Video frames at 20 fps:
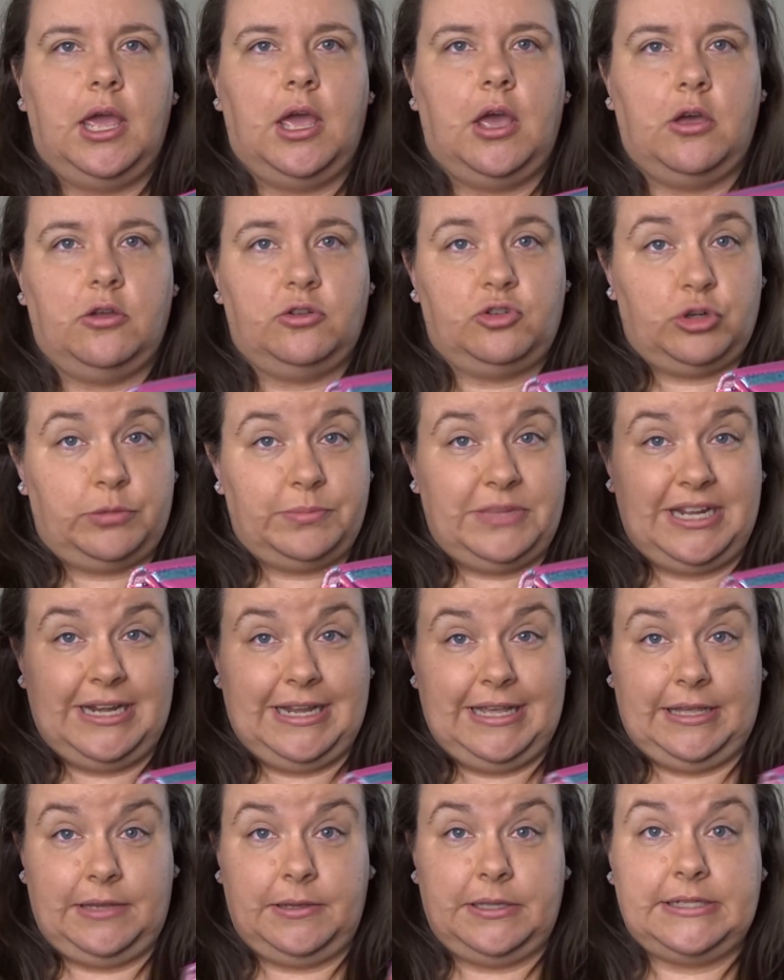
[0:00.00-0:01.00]
I'll drop the
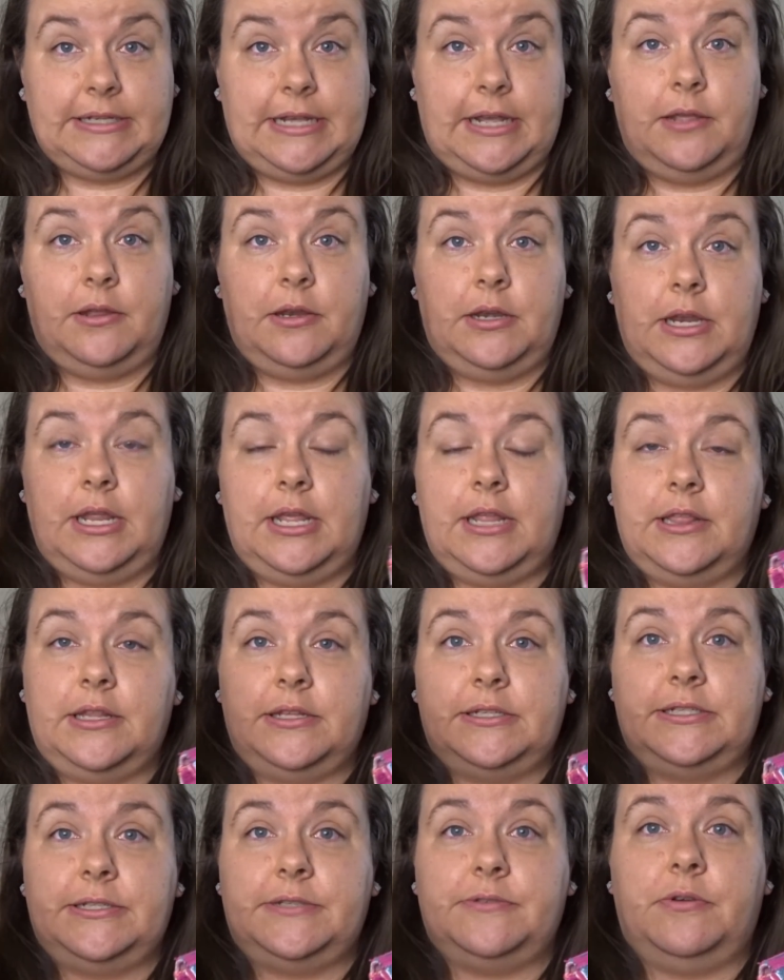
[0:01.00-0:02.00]
link down in the
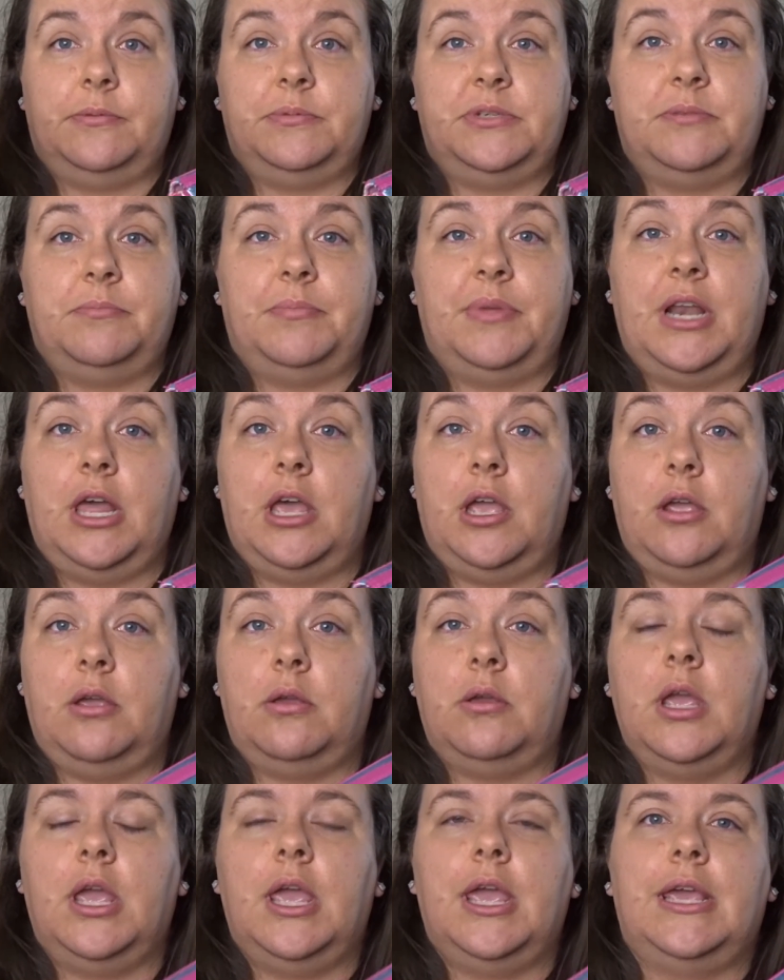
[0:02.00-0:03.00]
description
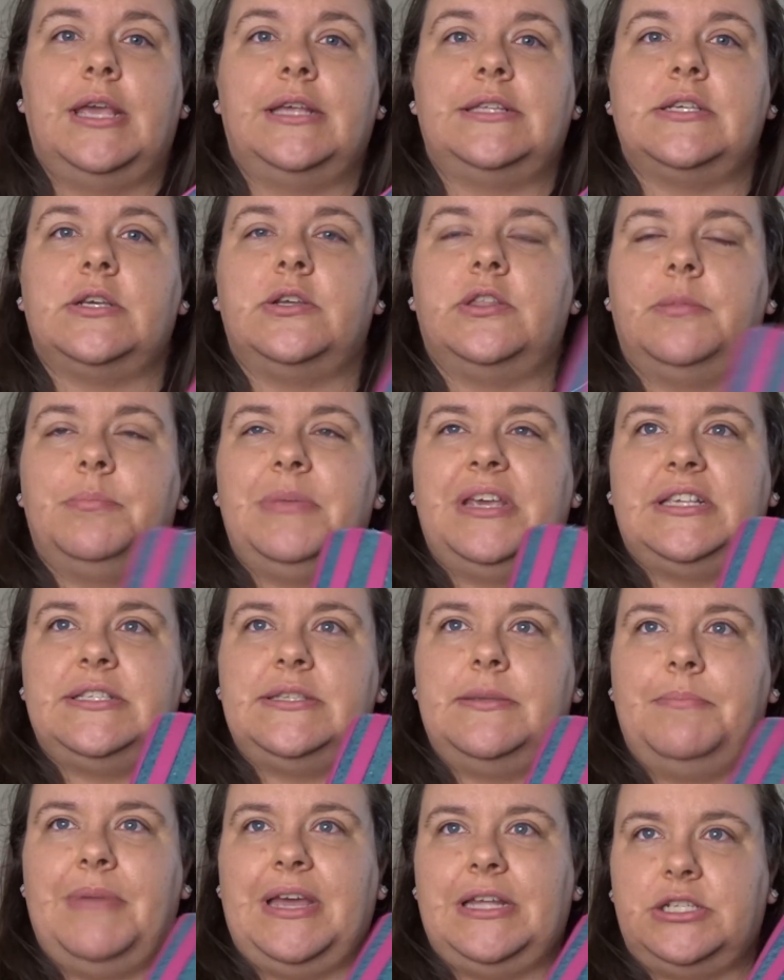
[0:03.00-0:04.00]
below. It's called the Mix
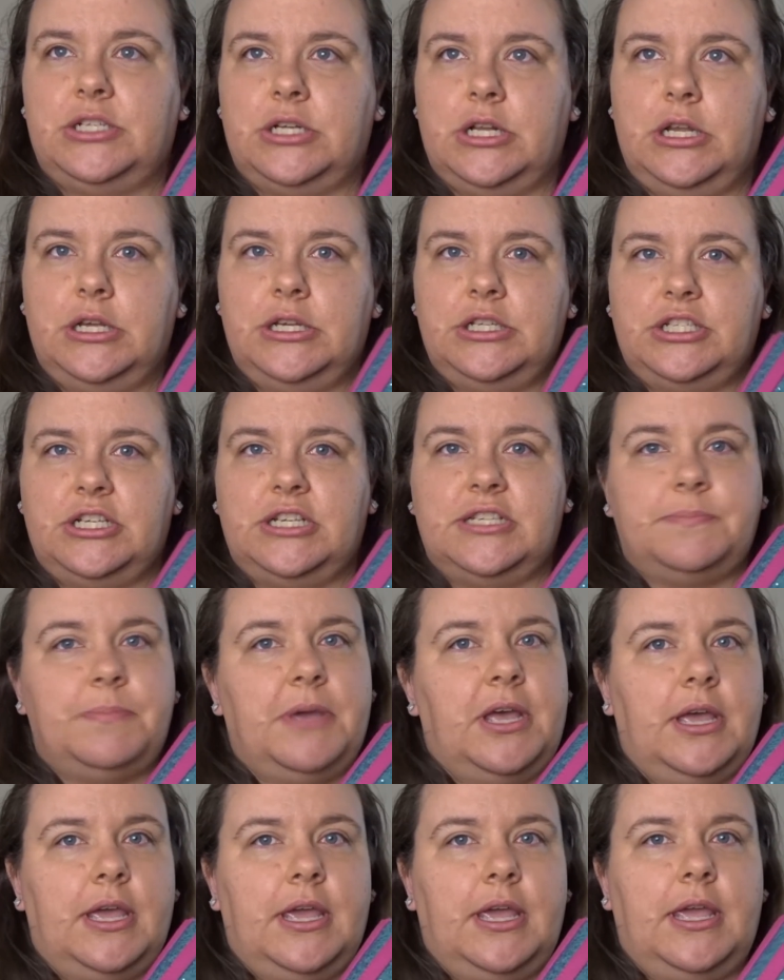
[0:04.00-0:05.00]
and Match Clutch. It's
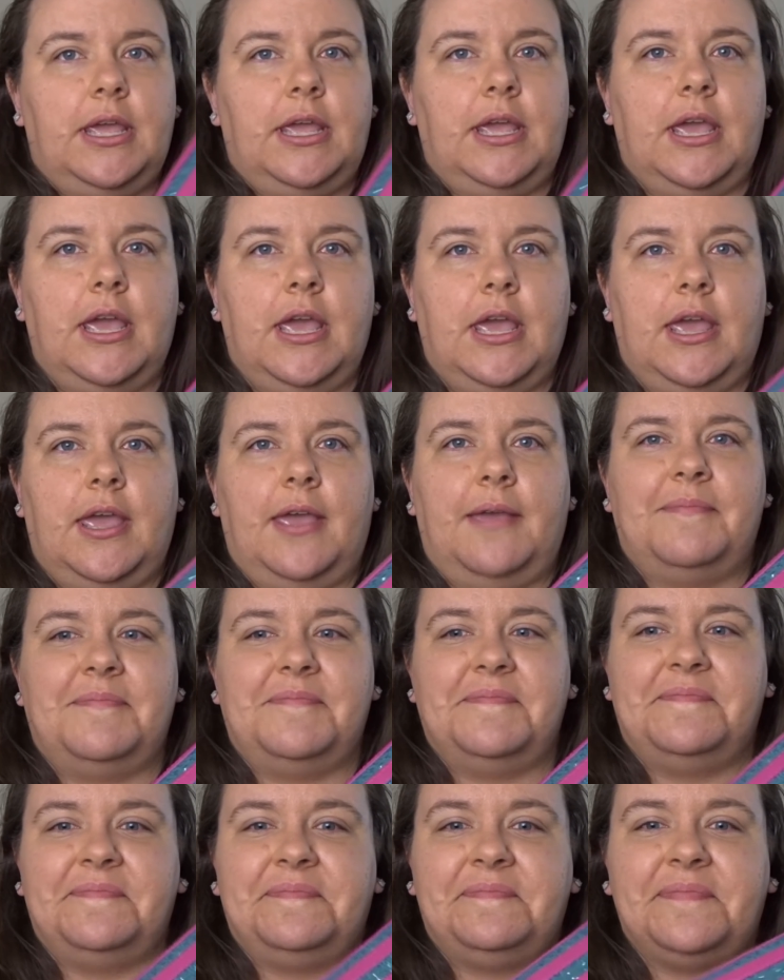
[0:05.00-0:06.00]
by
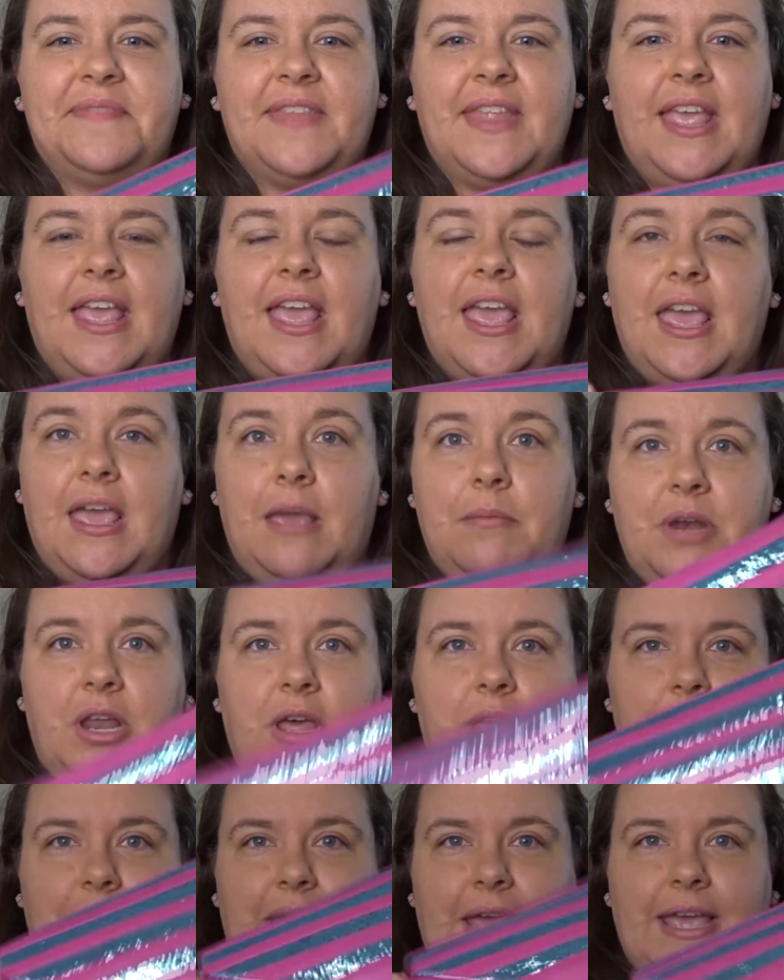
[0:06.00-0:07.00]

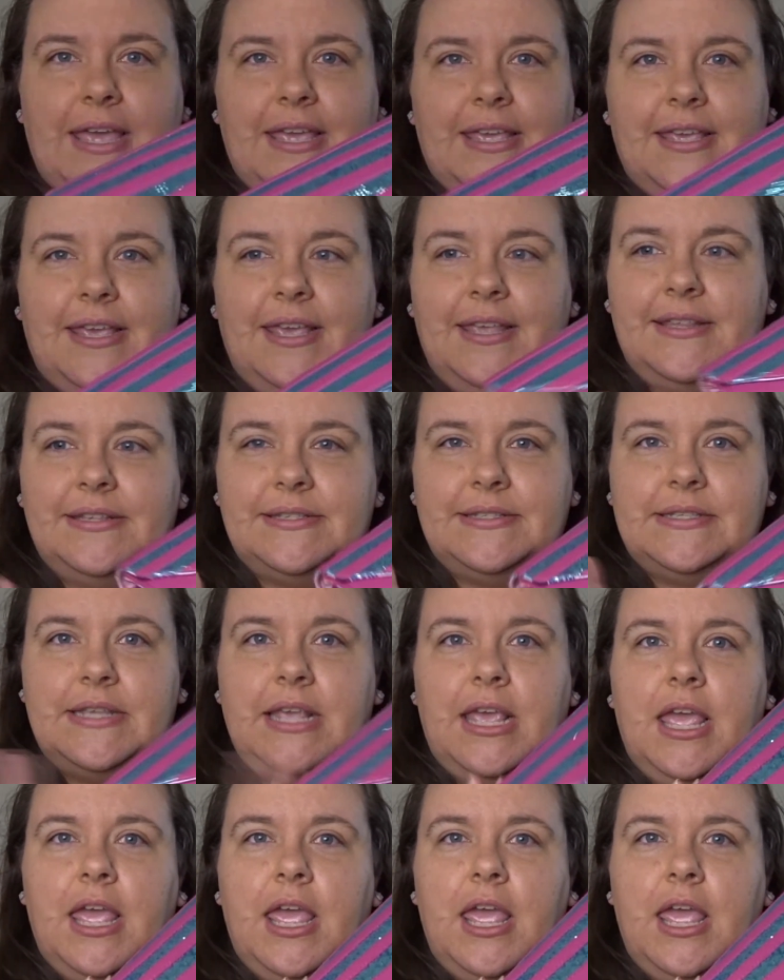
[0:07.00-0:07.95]
Emmeline Bags.